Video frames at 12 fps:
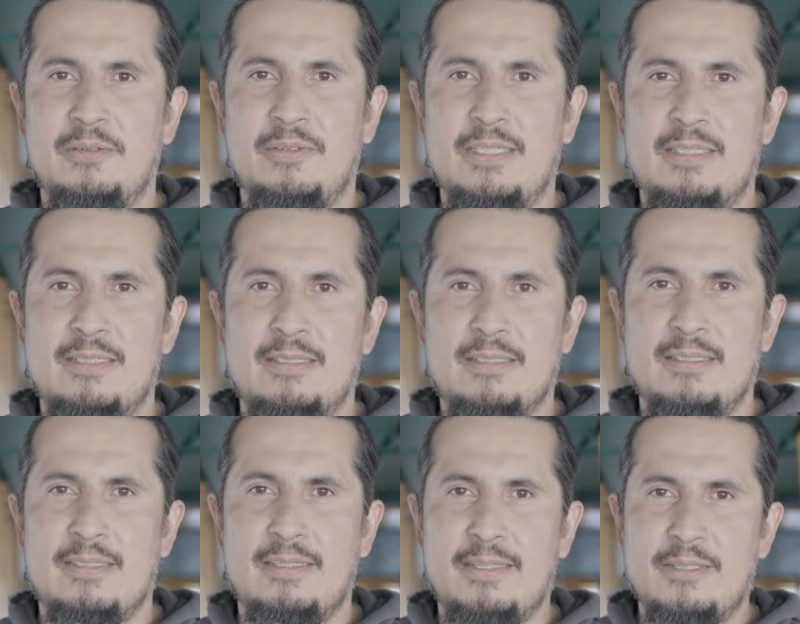of Iceland
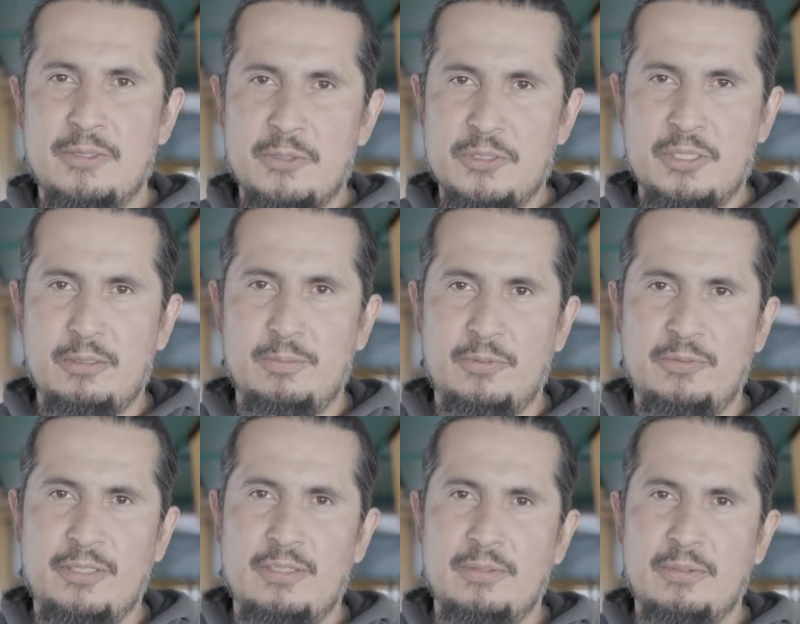as an associate
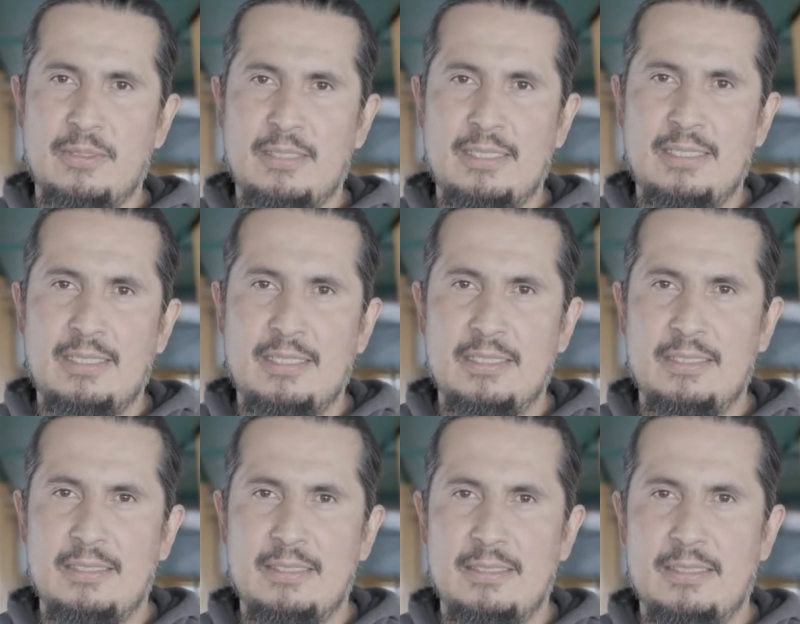professor,
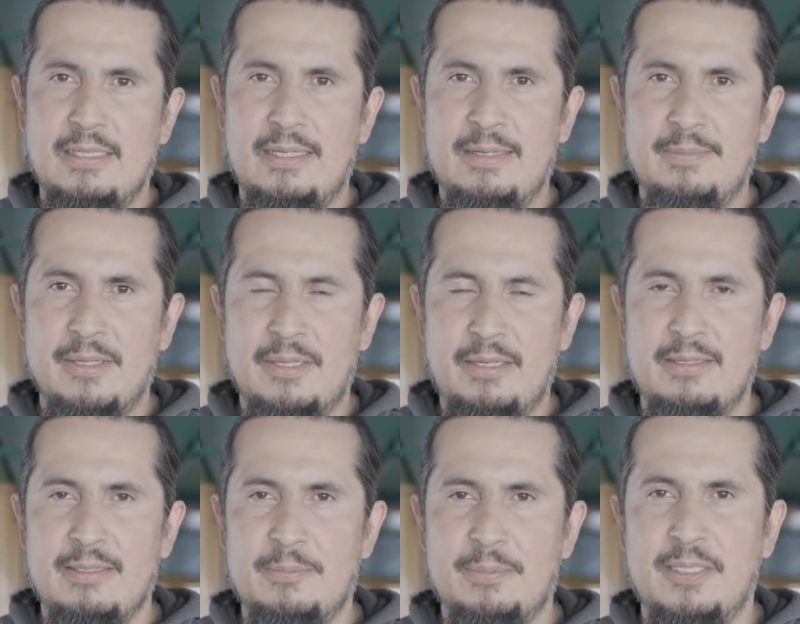and I am
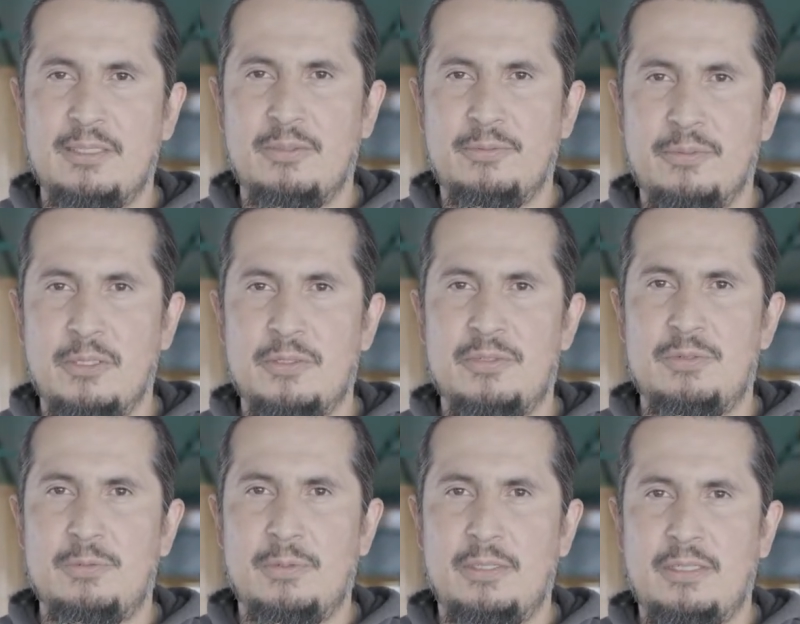here as part of ROCS
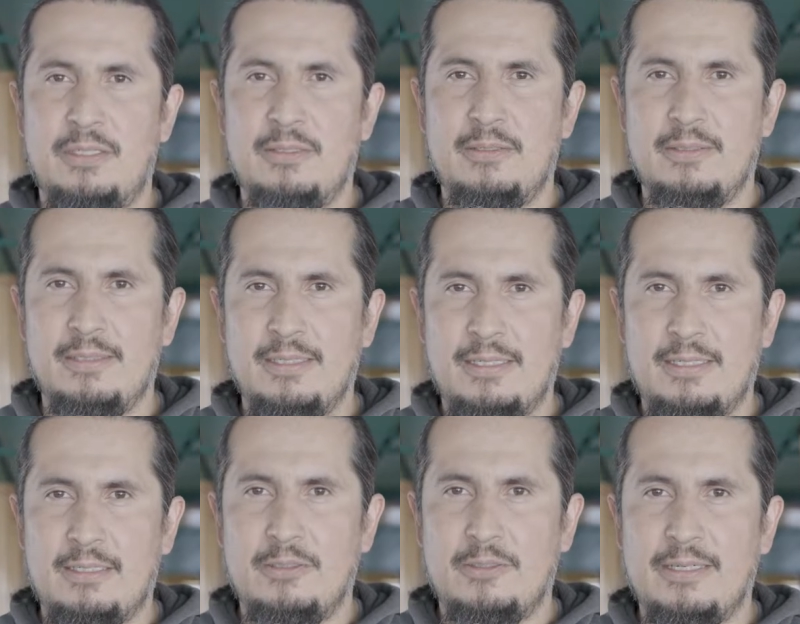working on
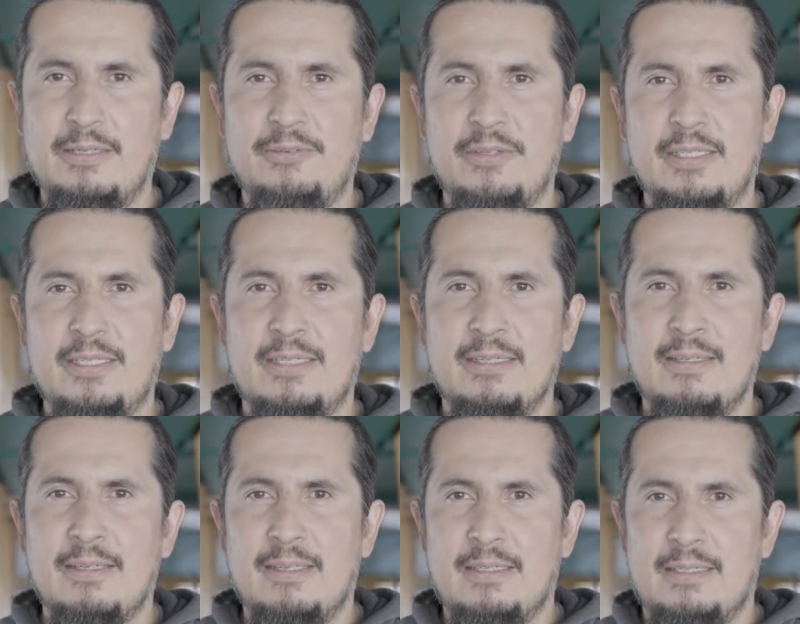hydrographic
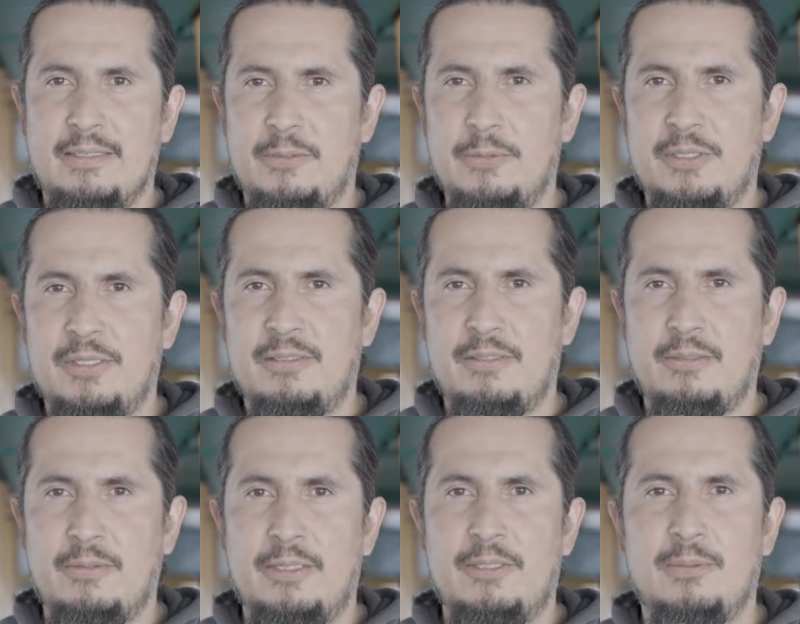and ocean
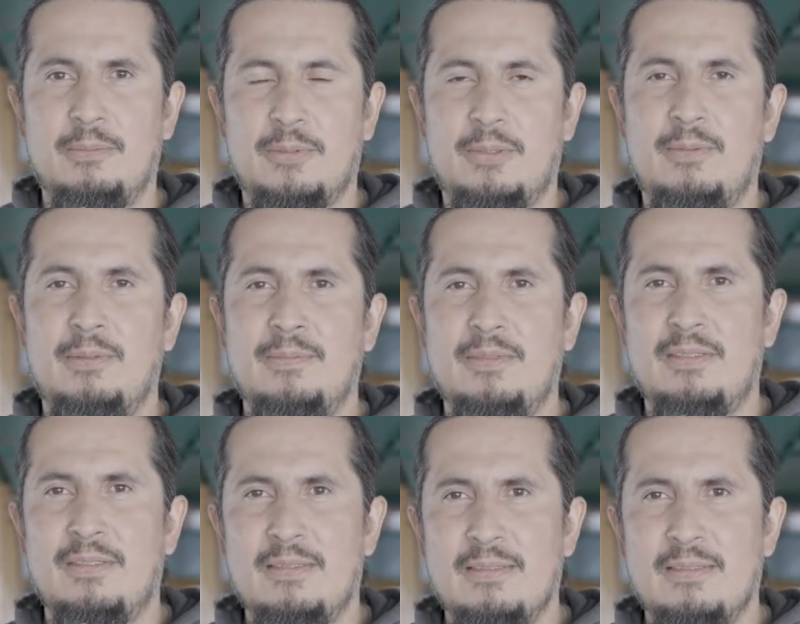circulation problems.